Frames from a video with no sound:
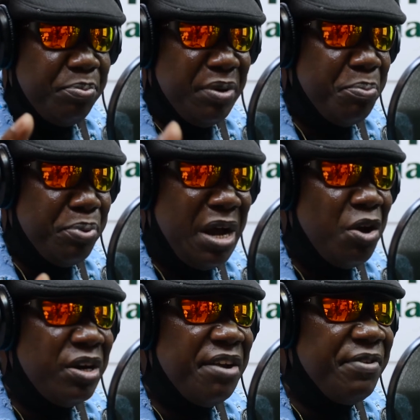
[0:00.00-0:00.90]
Port
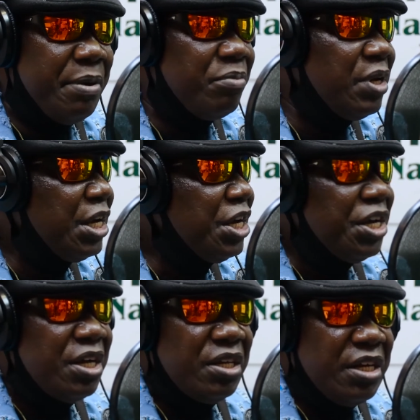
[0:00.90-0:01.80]
Harcourt FM.
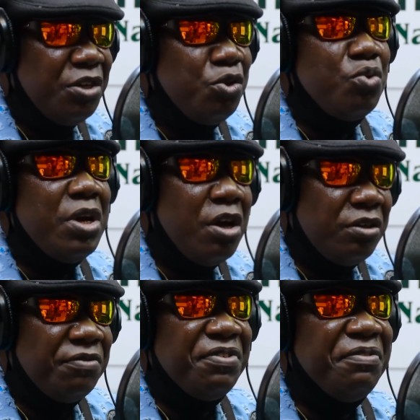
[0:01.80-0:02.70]
They do a
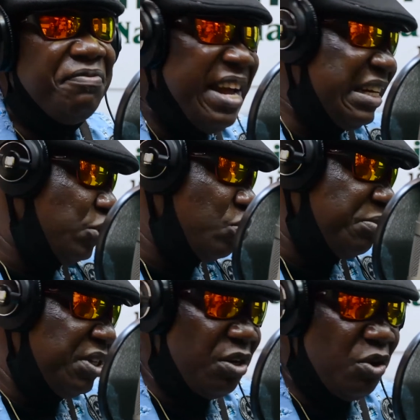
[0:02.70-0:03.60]
lot of events.
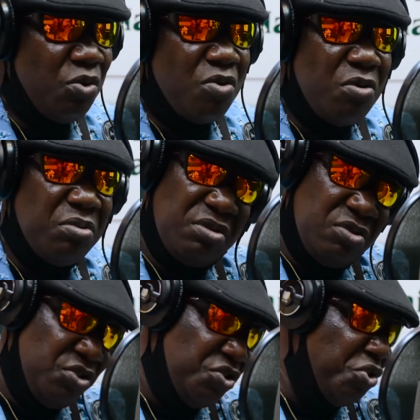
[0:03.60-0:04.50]
When people they go come,
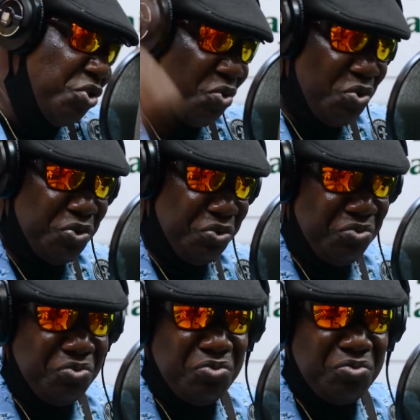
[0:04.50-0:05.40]
Sonny
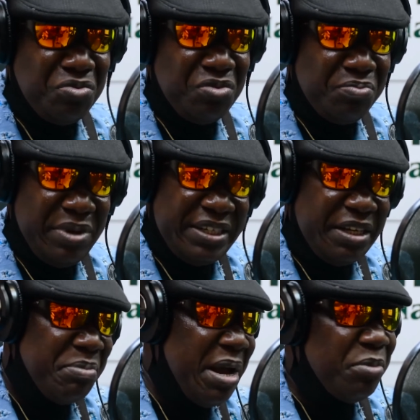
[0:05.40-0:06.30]
Okosun,
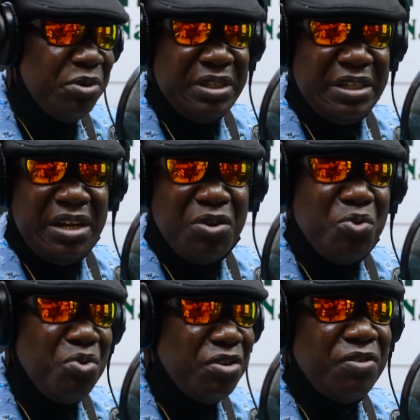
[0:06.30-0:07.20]
Blessed Memory, a
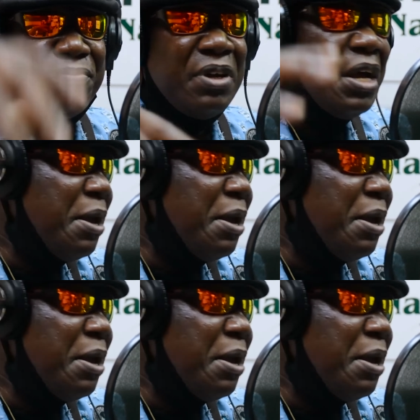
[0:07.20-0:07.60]
whole lot of